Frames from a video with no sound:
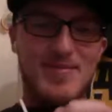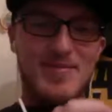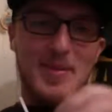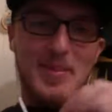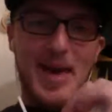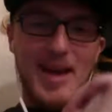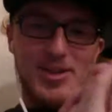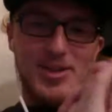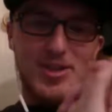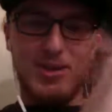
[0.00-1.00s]
the package
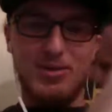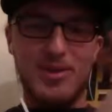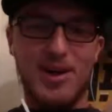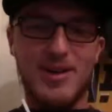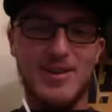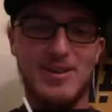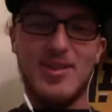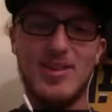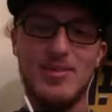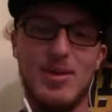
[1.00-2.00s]
of no Donald
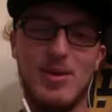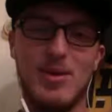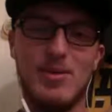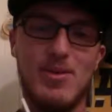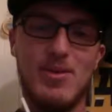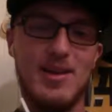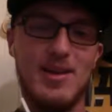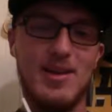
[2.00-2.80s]
is what was going on.